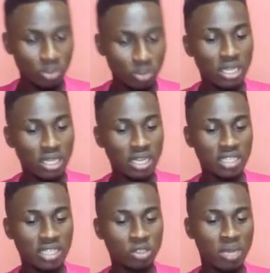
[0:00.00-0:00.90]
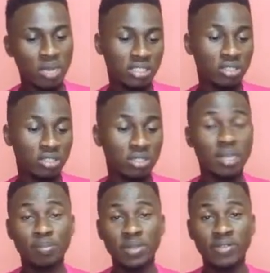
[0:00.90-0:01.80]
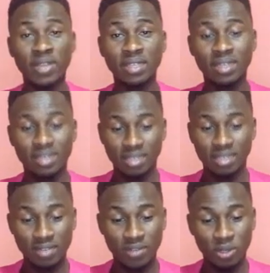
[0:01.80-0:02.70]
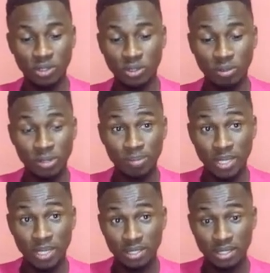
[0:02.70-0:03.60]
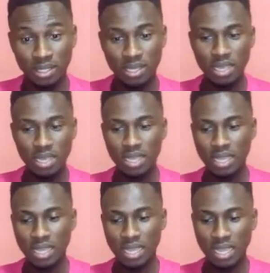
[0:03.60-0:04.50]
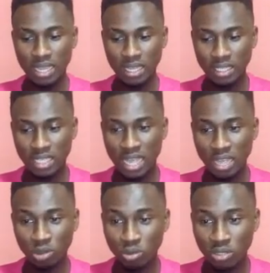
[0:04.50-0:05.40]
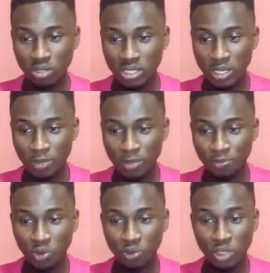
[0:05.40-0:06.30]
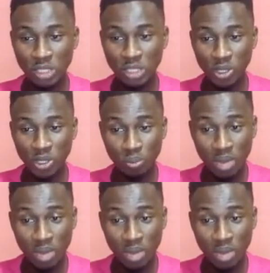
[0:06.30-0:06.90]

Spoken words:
you see that status bar just disappeared right there, leaving us some space. And I could do the same for this menu